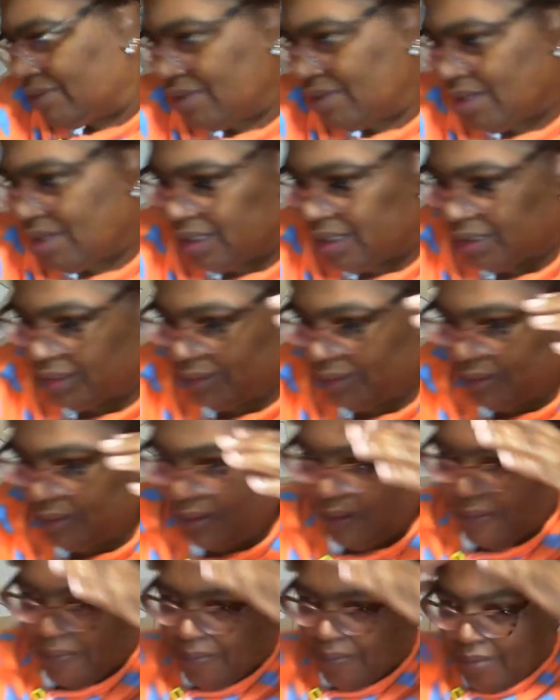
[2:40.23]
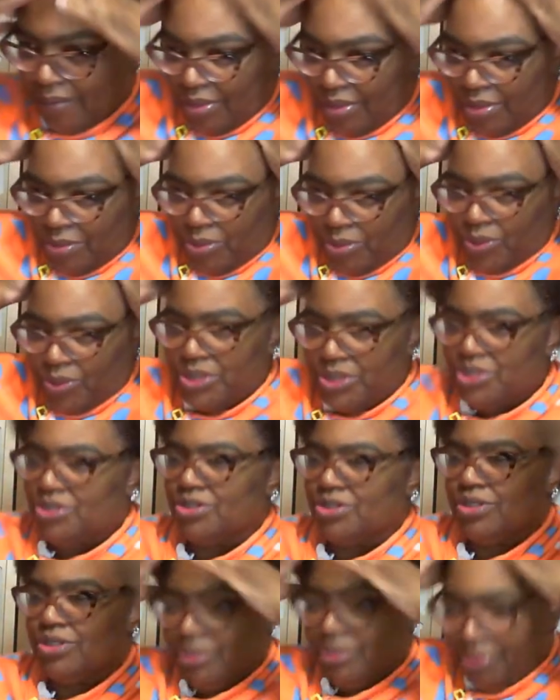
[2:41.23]
the
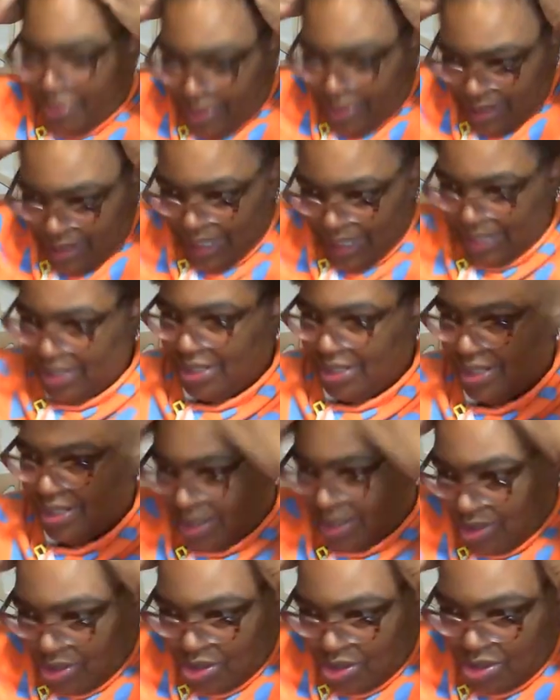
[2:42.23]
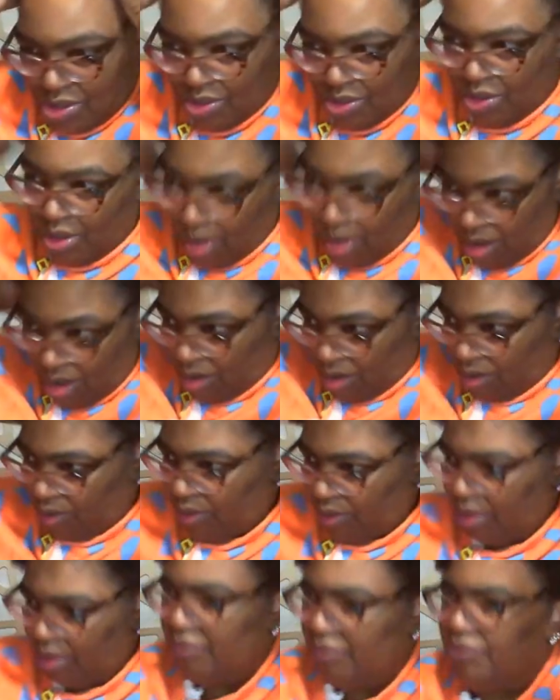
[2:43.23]
moisturization that you're
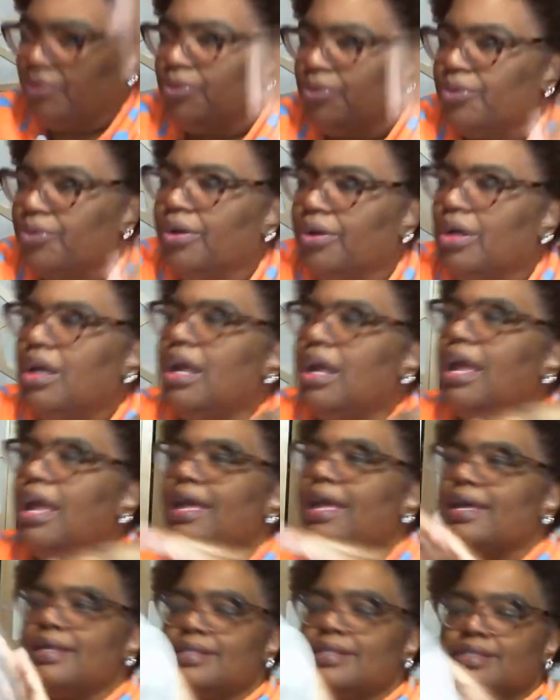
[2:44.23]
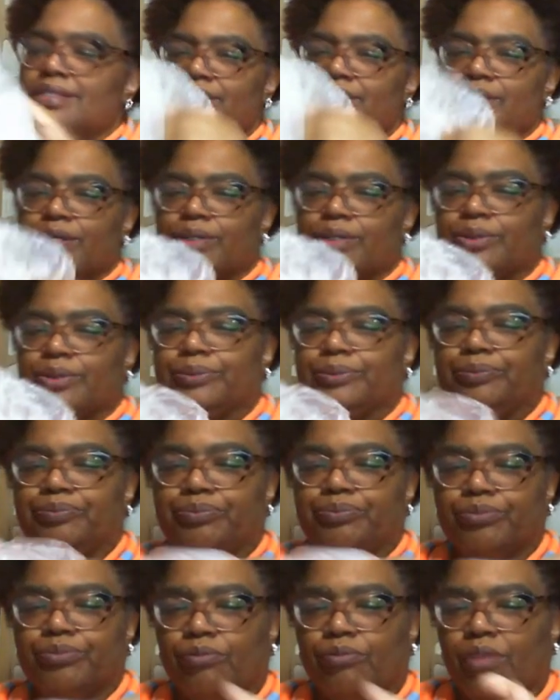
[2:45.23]
looking for. And so,
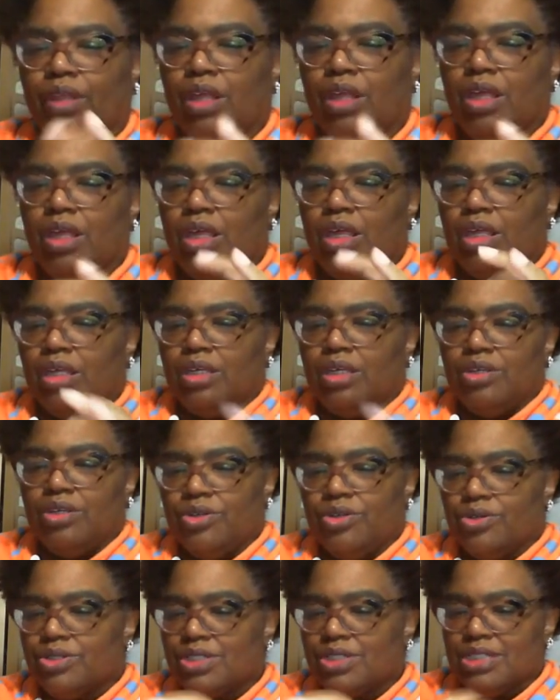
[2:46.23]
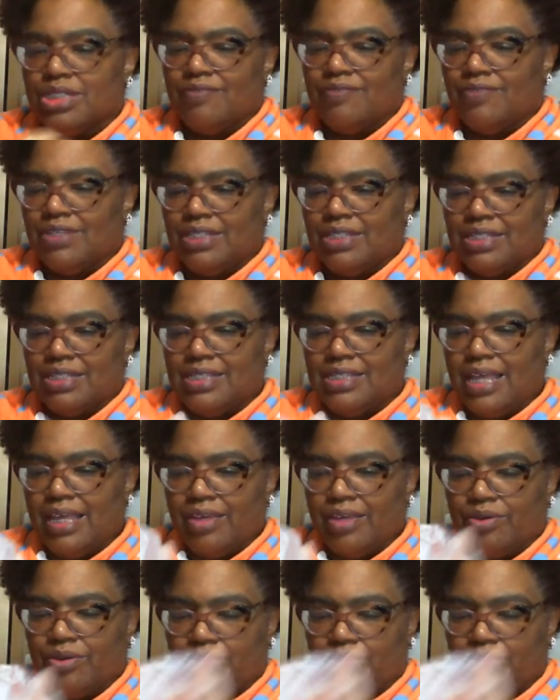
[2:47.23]
you know, it's just a vicious cycle.